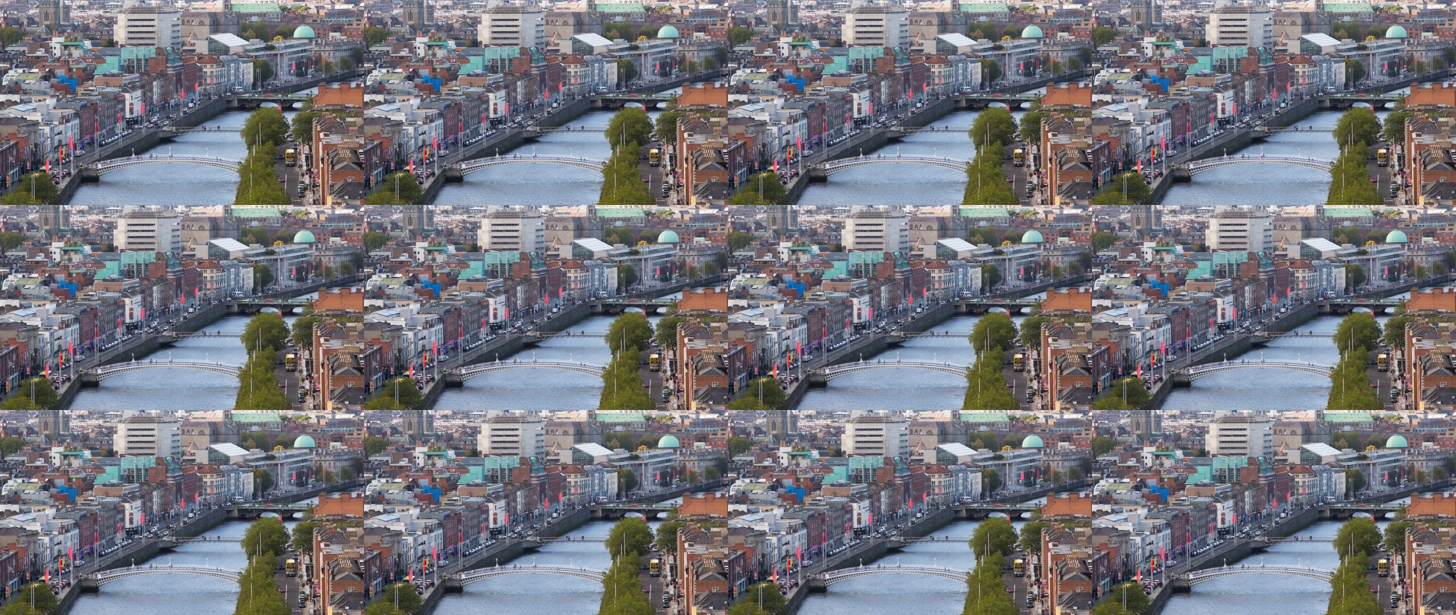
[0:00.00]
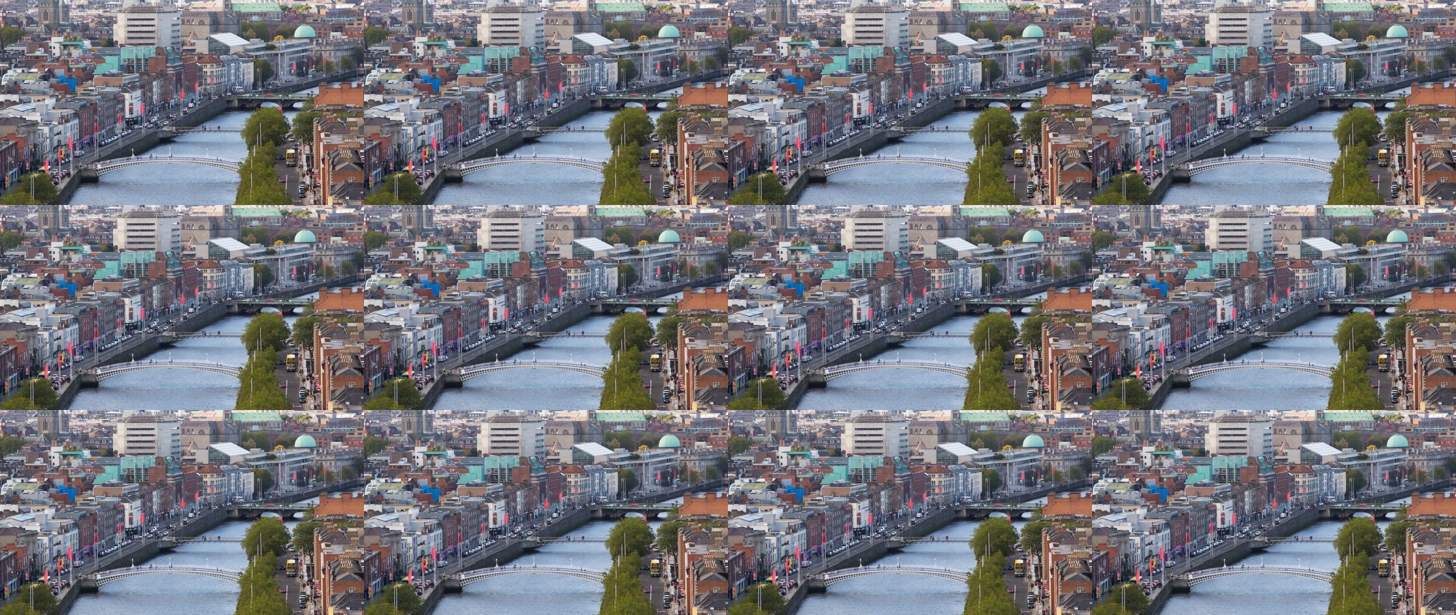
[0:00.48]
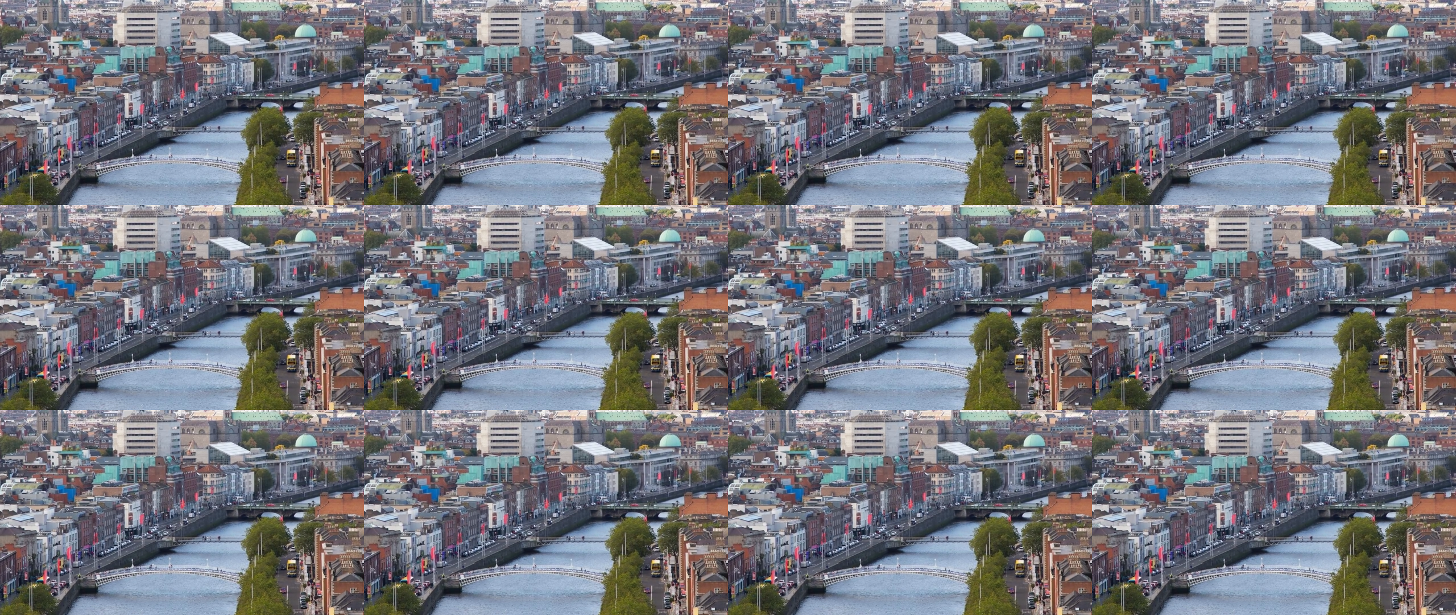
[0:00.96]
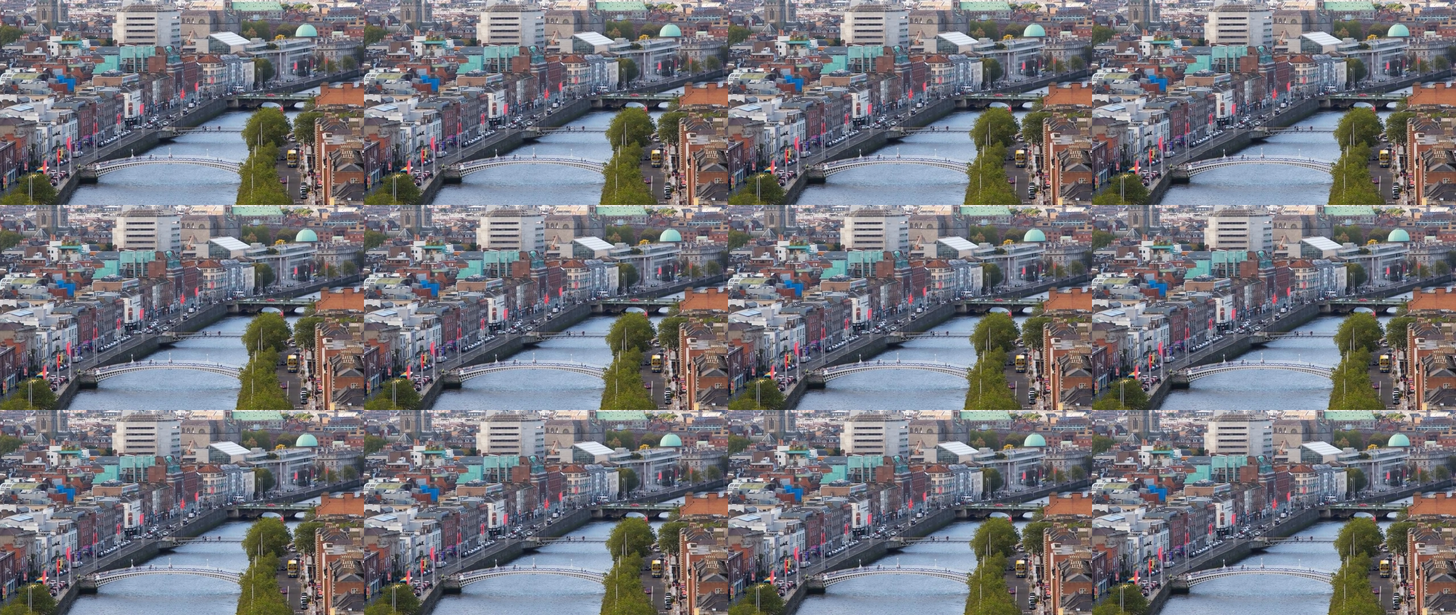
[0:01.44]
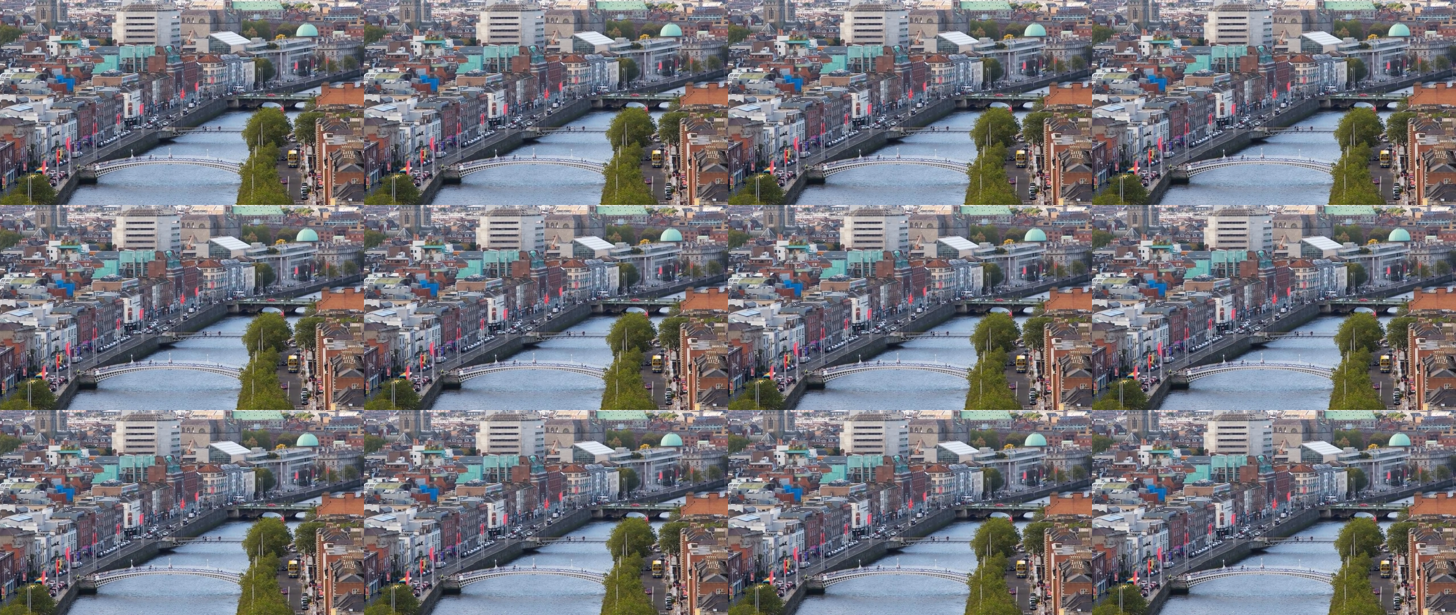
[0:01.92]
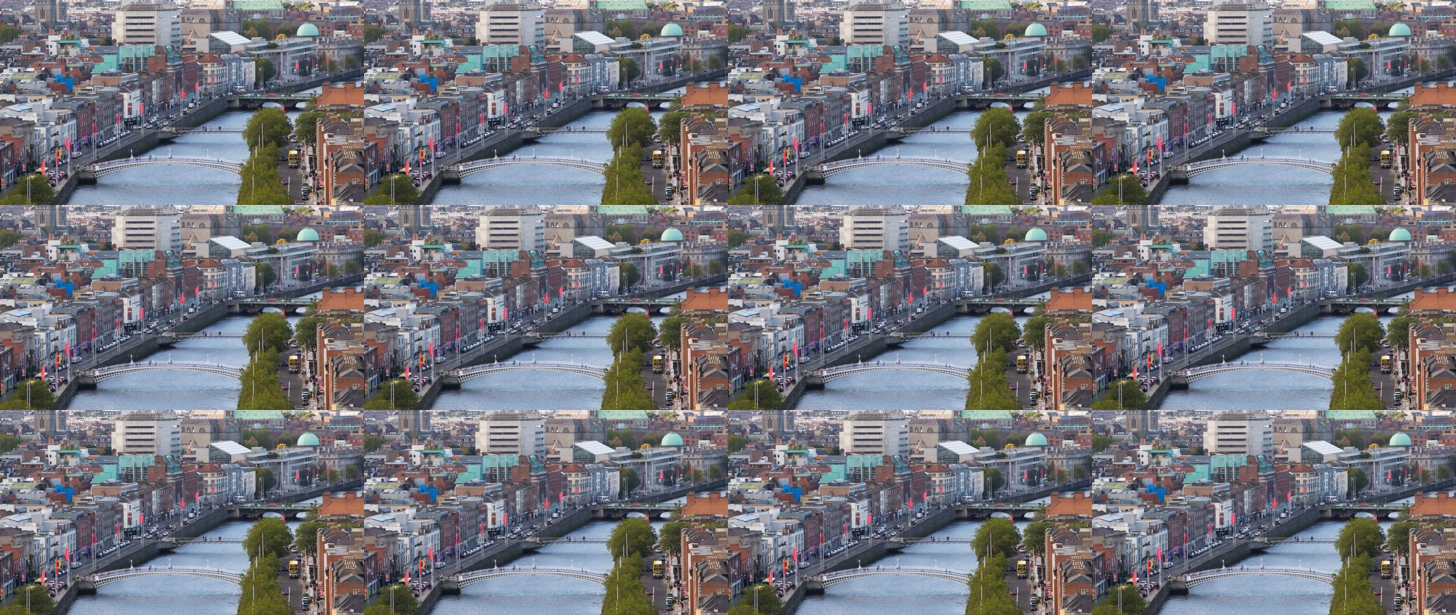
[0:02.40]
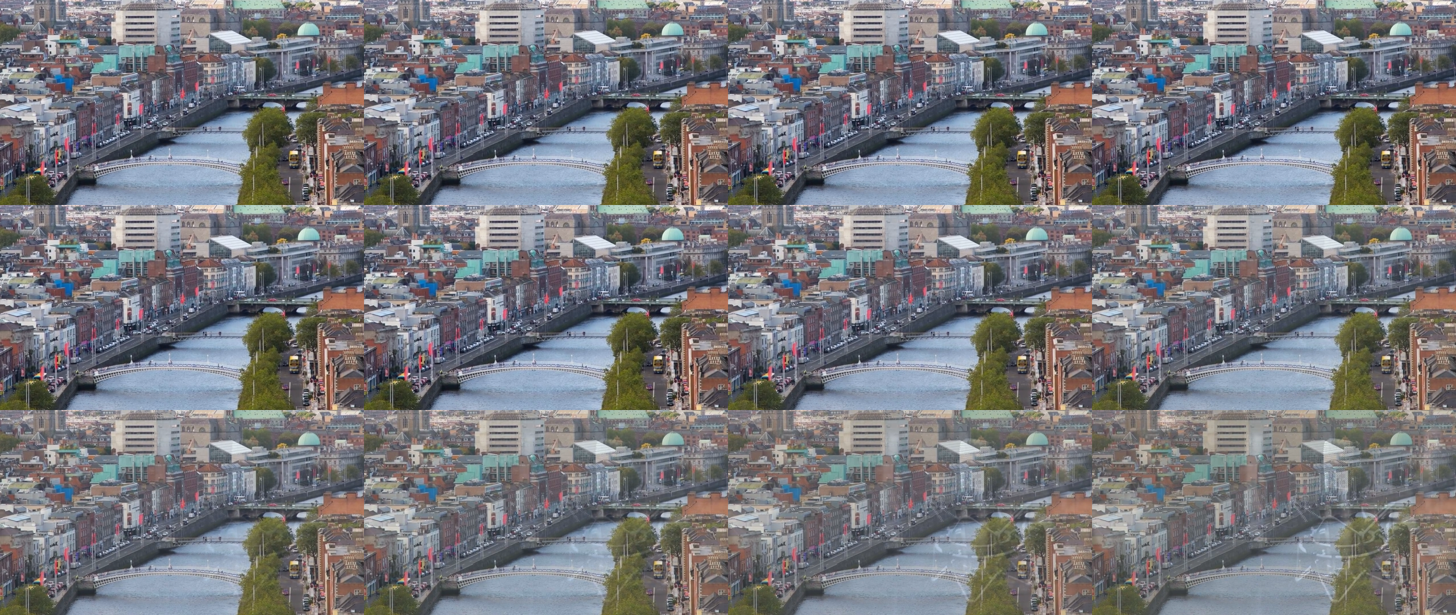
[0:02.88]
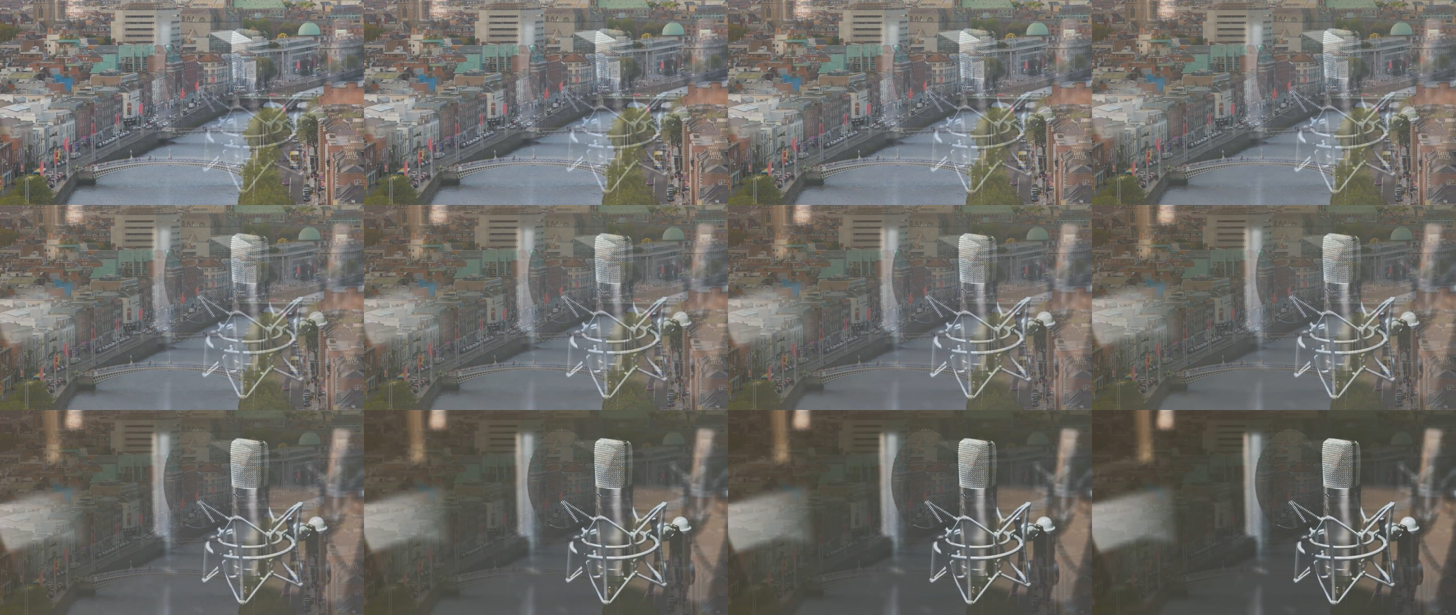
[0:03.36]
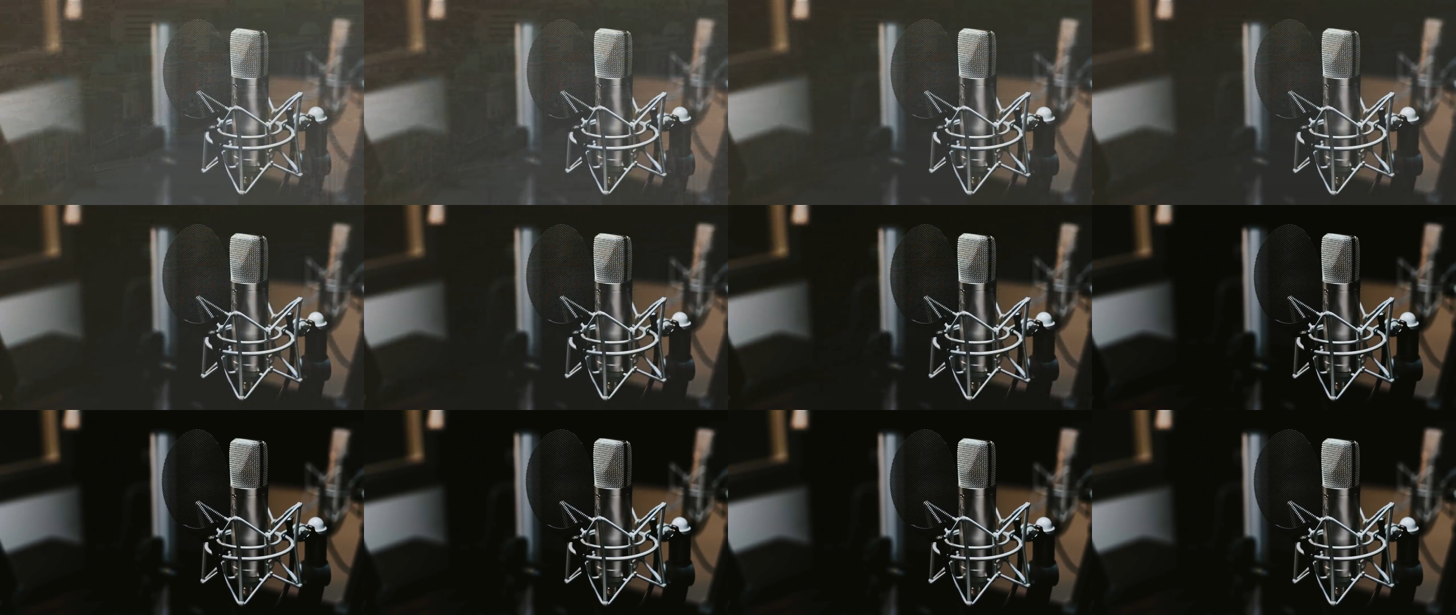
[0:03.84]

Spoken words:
(no speaker visible)